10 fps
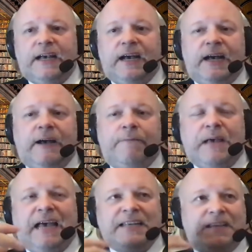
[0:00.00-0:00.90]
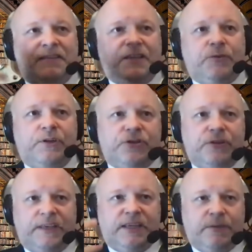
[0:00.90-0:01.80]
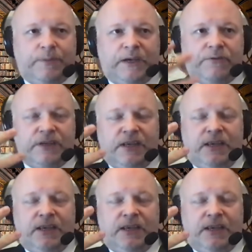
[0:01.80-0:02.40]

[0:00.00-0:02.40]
And I think we should think about